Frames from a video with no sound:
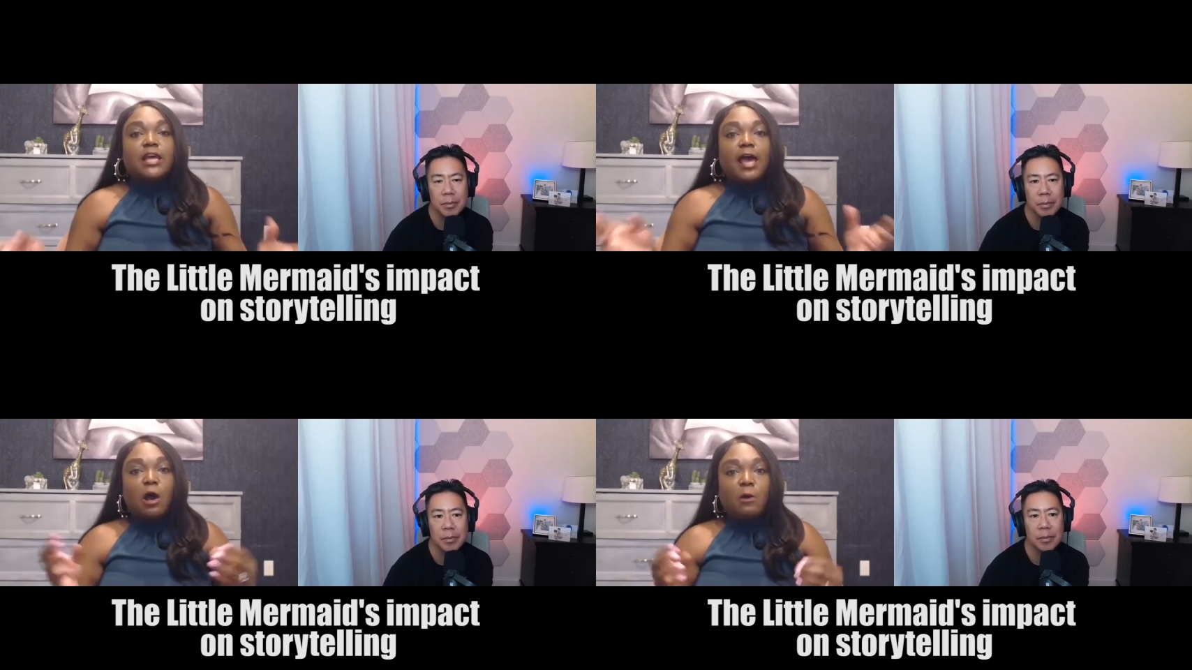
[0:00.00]

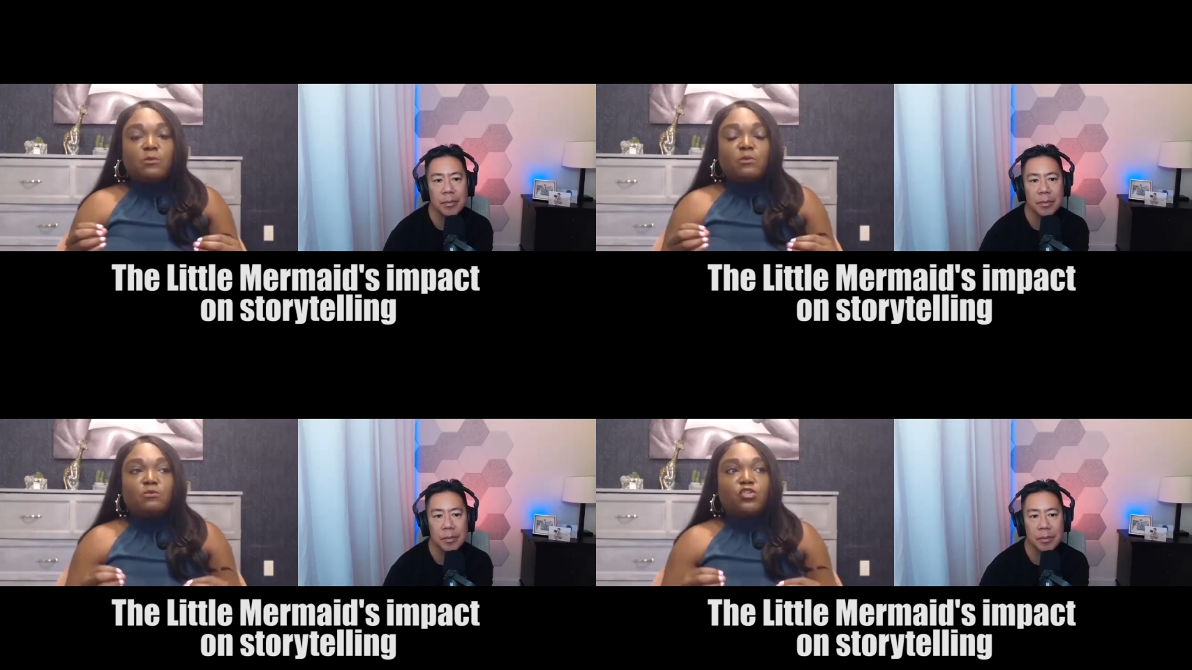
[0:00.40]
Speaker 1: to
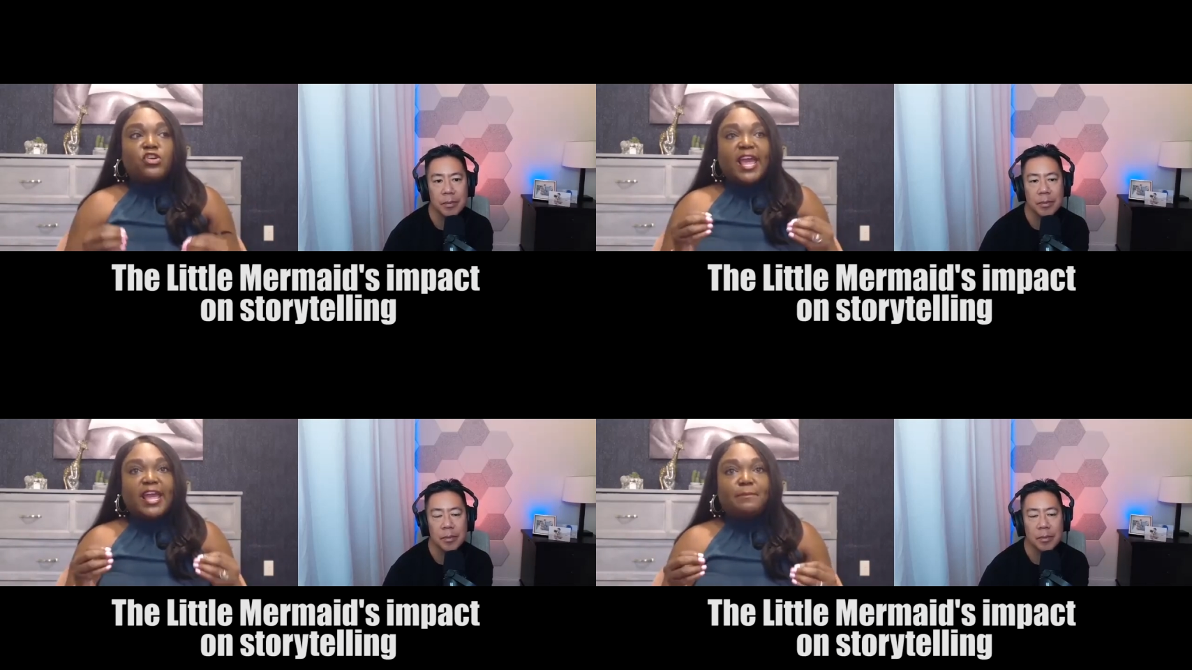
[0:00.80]
help
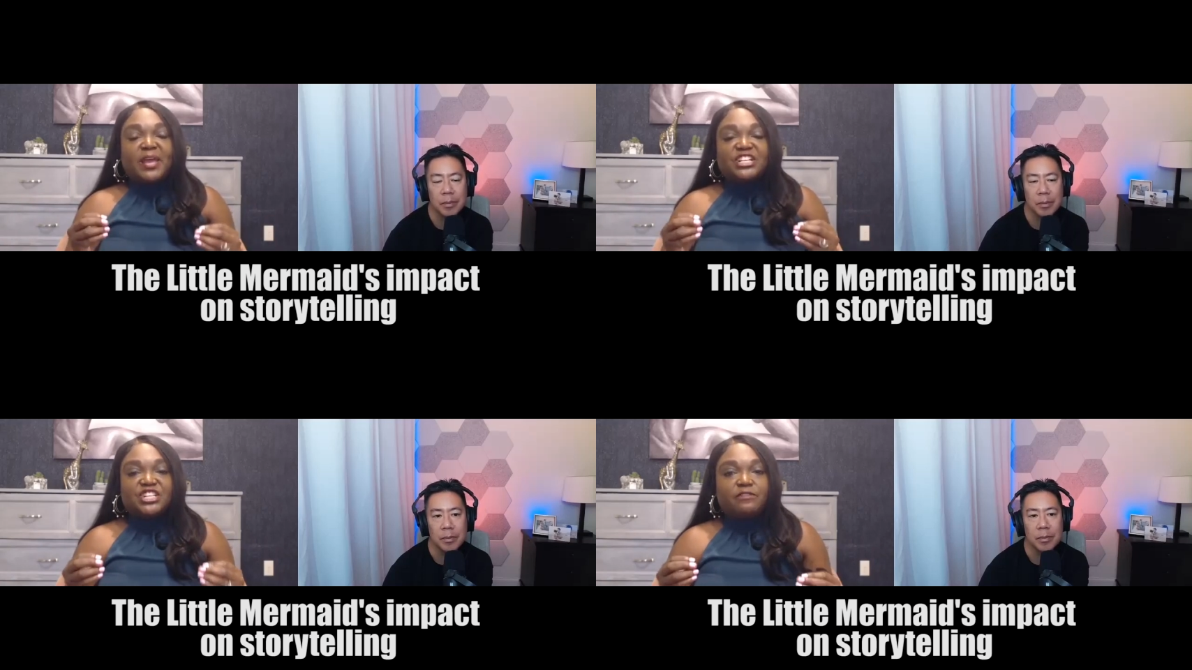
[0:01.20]

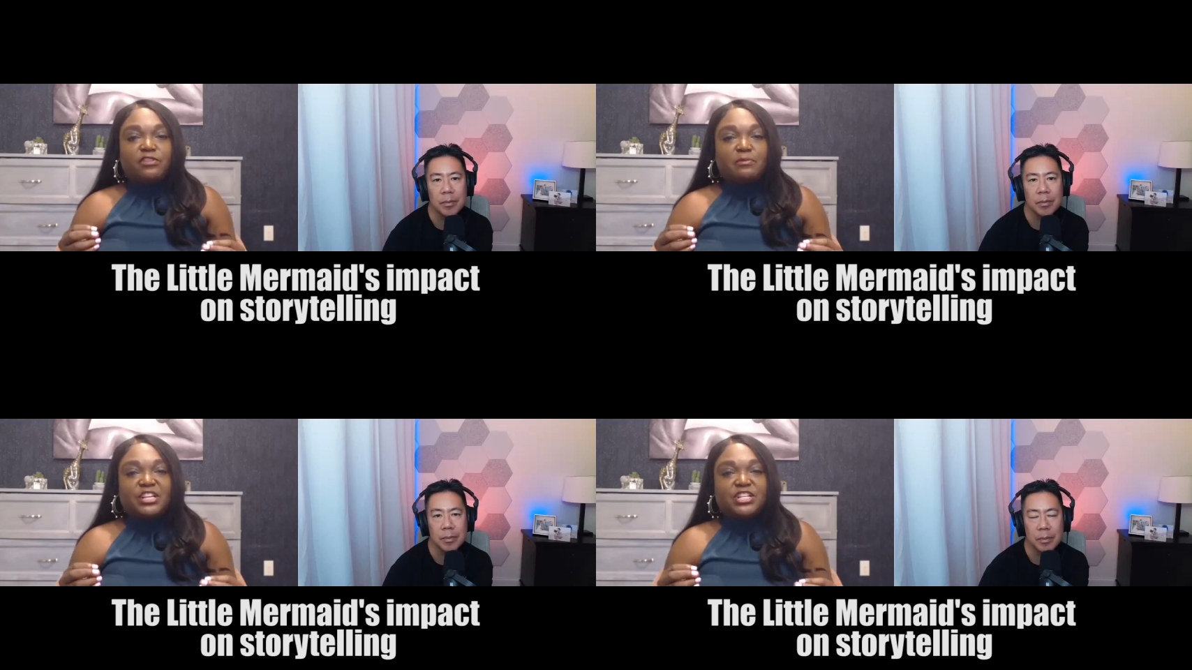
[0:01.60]
create
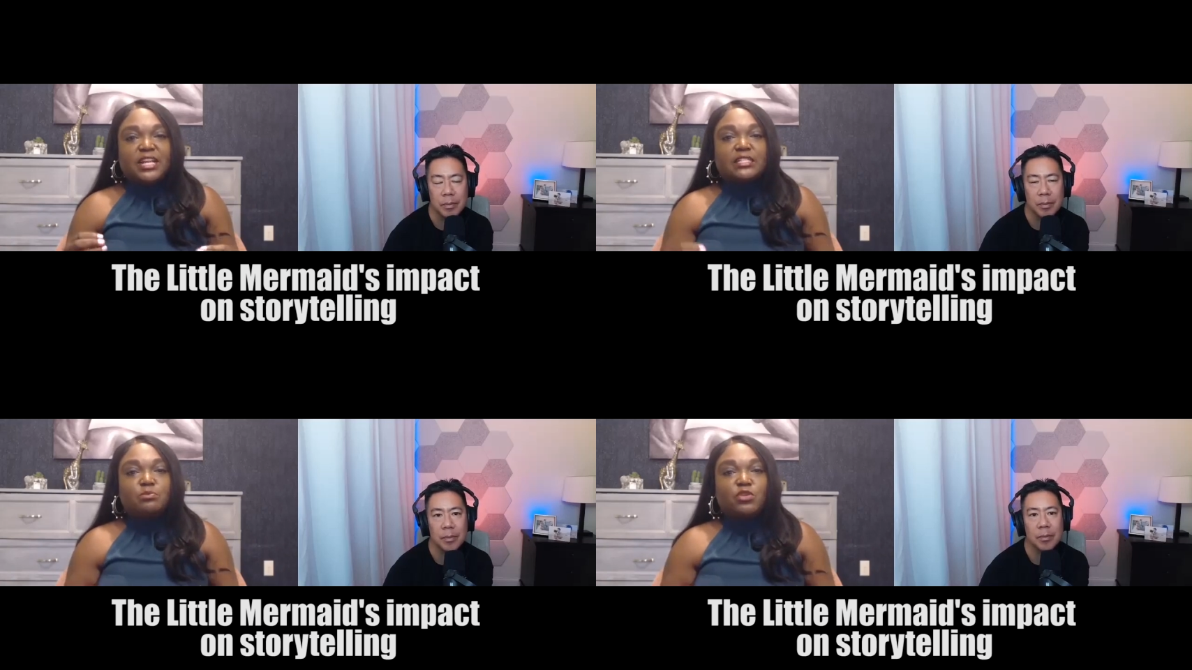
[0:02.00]
patient
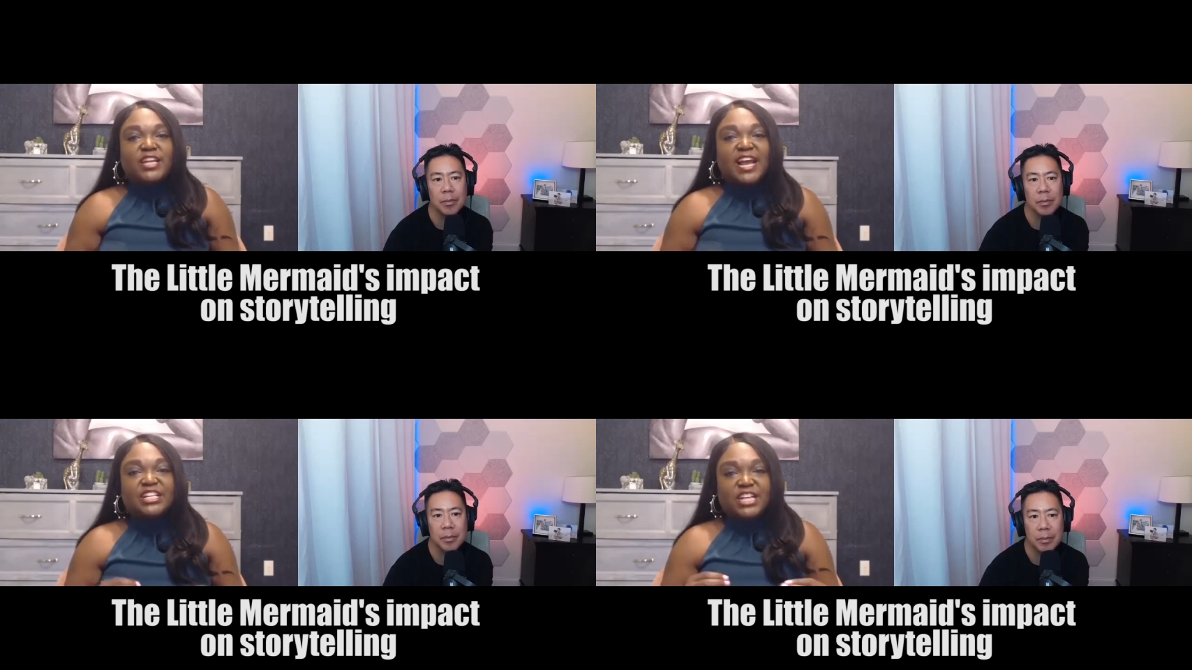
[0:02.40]
information that's
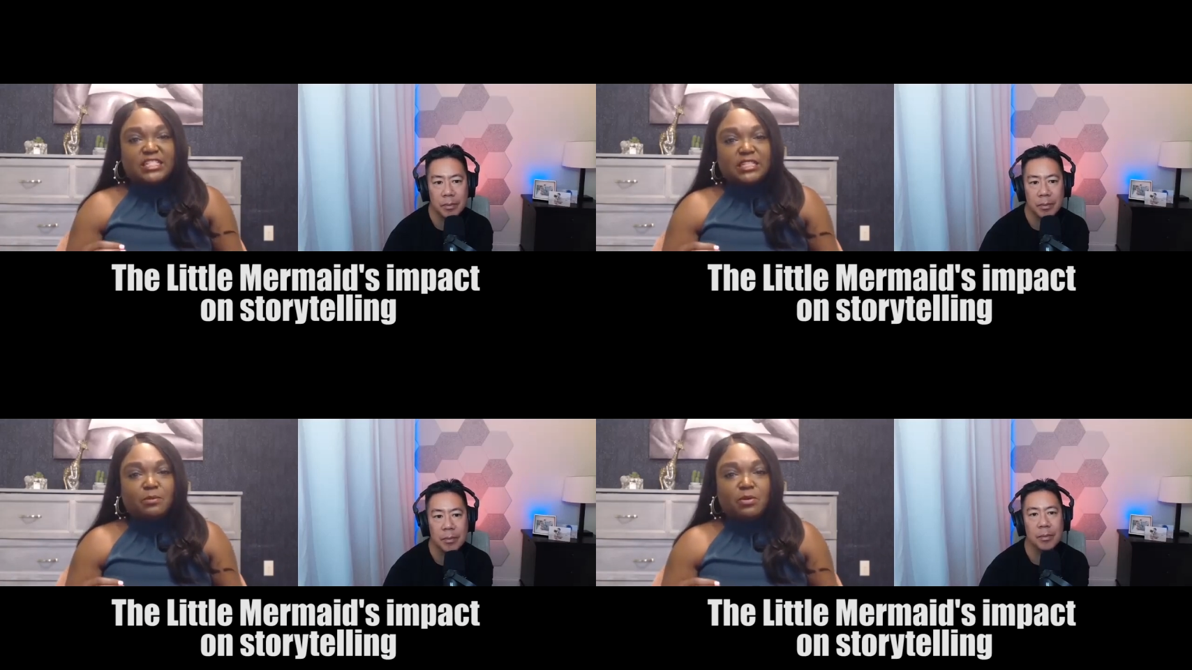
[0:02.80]
more
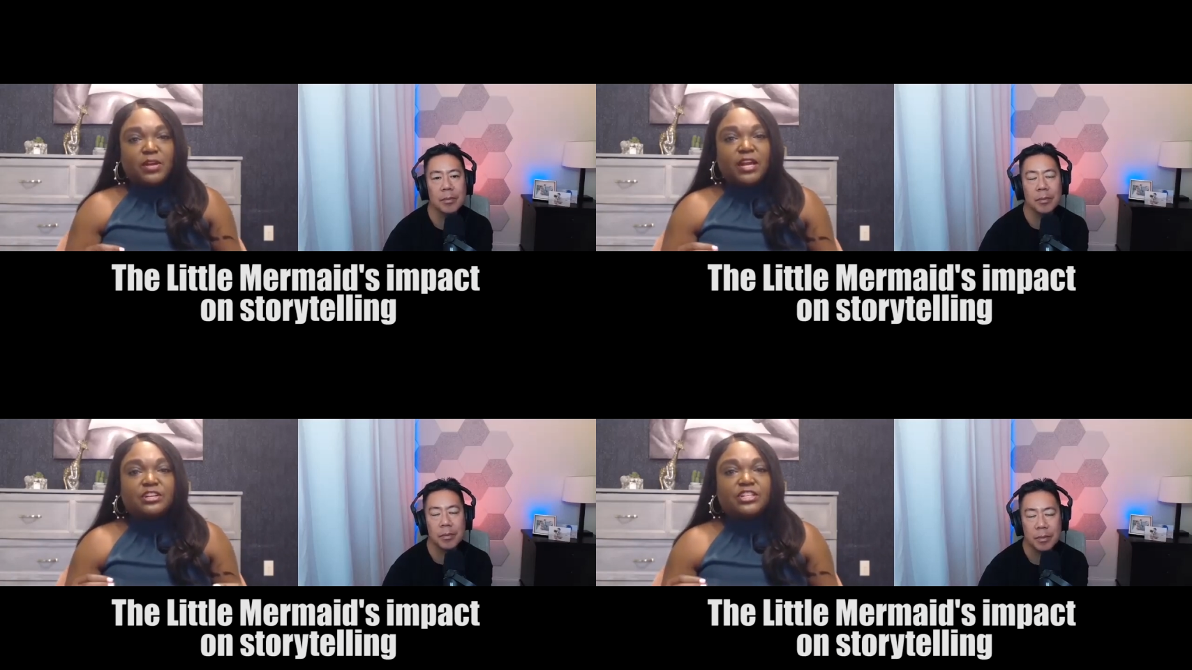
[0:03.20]

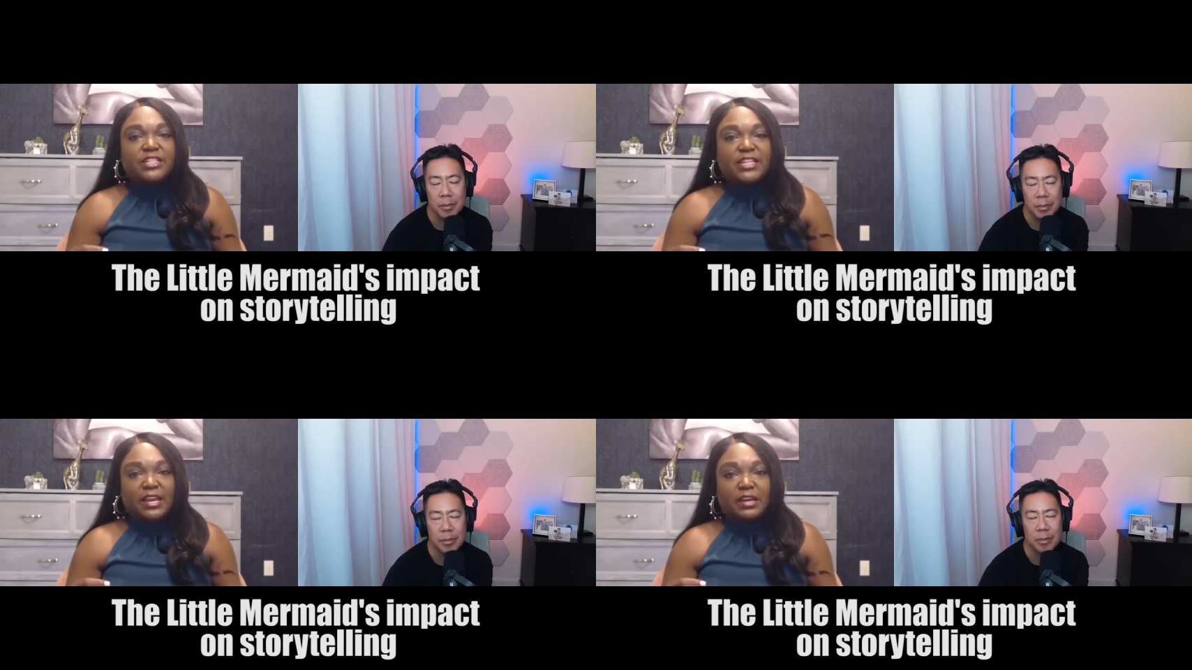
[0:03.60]
digestible and
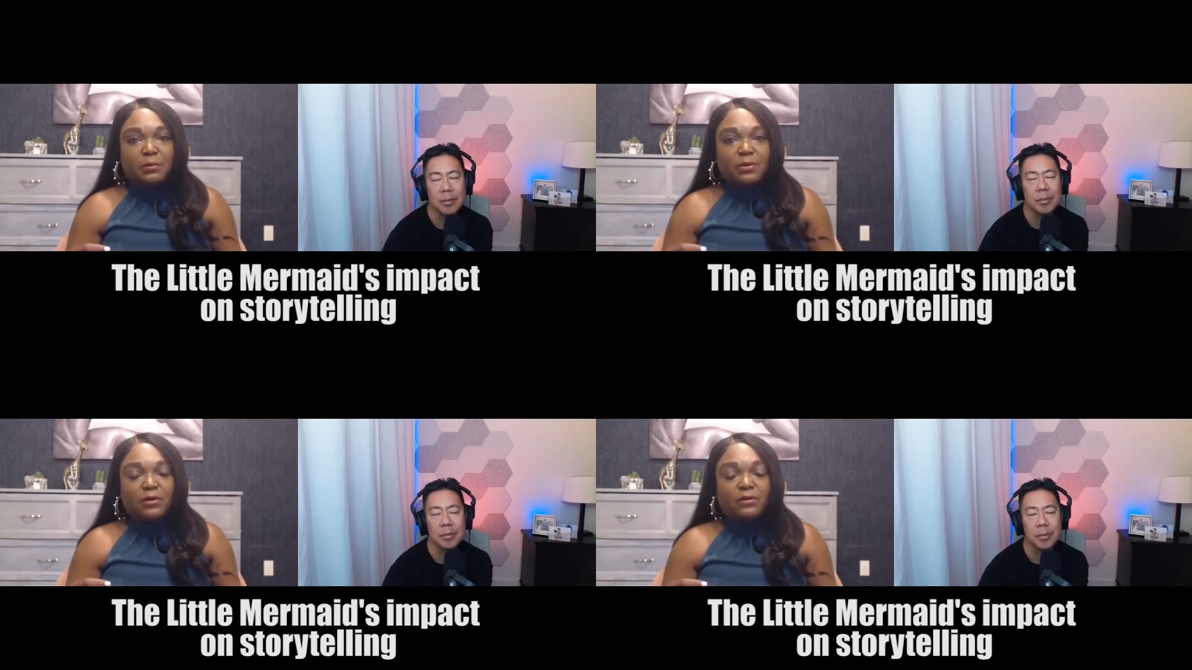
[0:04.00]

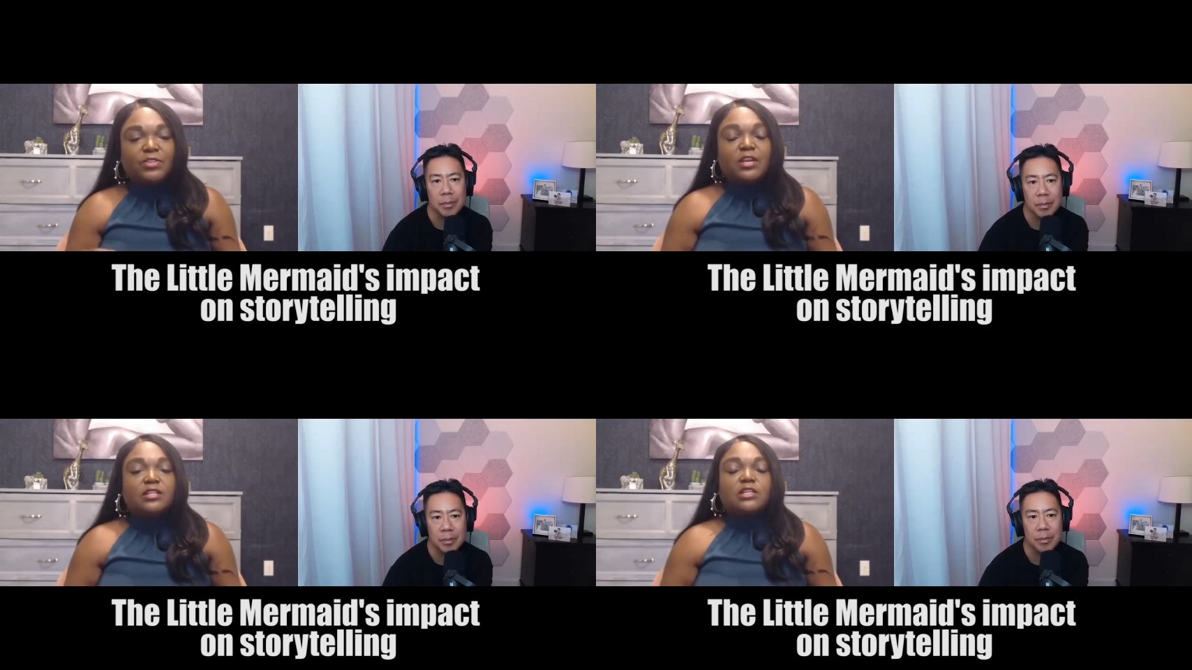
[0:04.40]
understandable.